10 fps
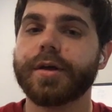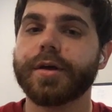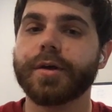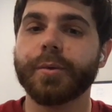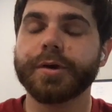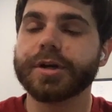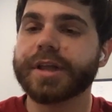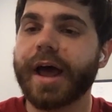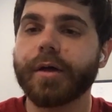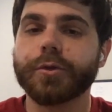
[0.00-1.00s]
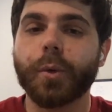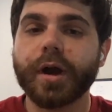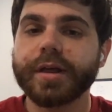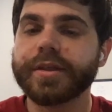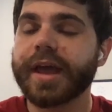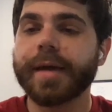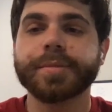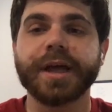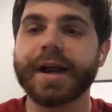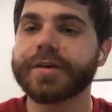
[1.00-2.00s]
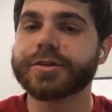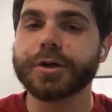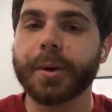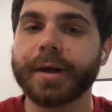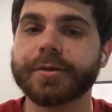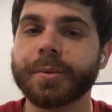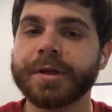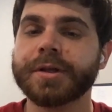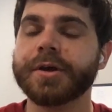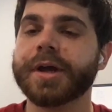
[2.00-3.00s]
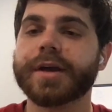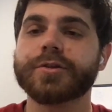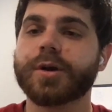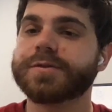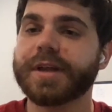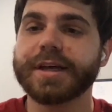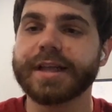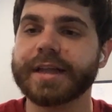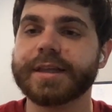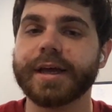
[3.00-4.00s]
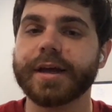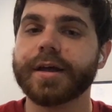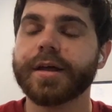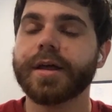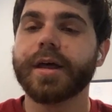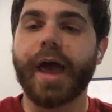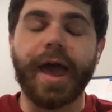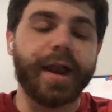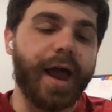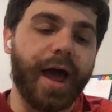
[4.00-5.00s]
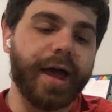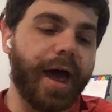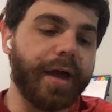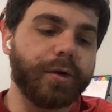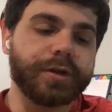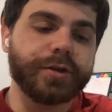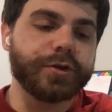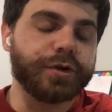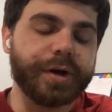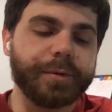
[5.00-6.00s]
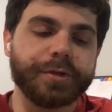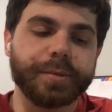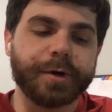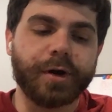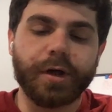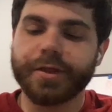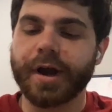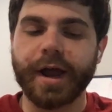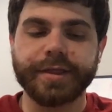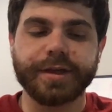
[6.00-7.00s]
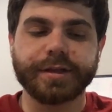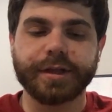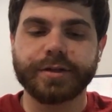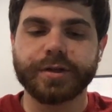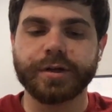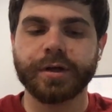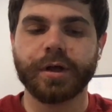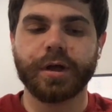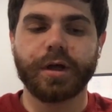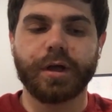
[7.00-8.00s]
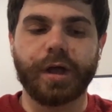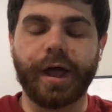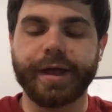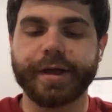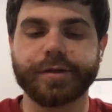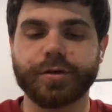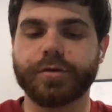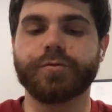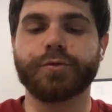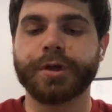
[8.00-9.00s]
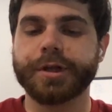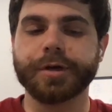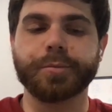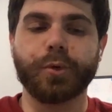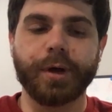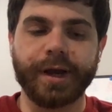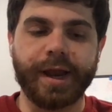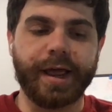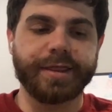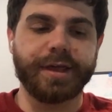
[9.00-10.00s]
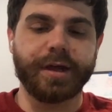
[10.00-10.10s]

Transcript: You know, when you're down twenty, the game plan has to go out the window. You got to start flinging that thing. And I, I don't yeah. disagree with them at all there. I think that's a I think that's a really good point. And I think